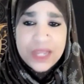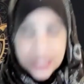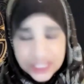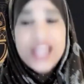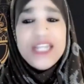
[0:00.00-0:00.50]

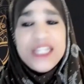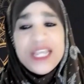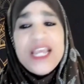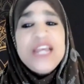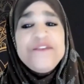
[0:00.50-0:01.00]
then
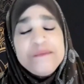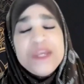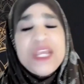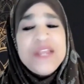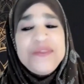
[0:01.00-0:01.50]
give
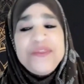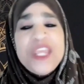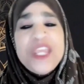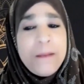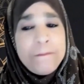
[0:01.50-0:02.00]
me
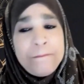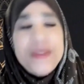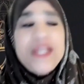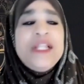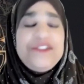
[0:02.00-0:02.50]
the
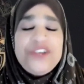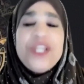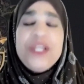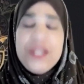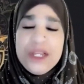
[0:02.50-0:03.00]

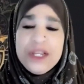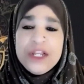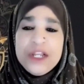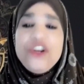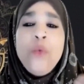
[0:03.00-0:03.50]
ability
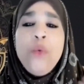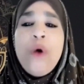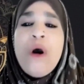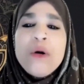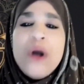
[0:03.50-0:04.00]
to
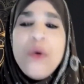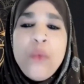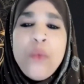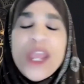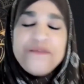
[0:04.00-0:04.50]
walk
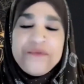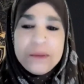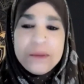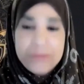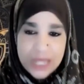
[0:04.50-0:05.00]
away
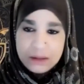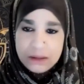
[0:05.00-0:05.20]
from it.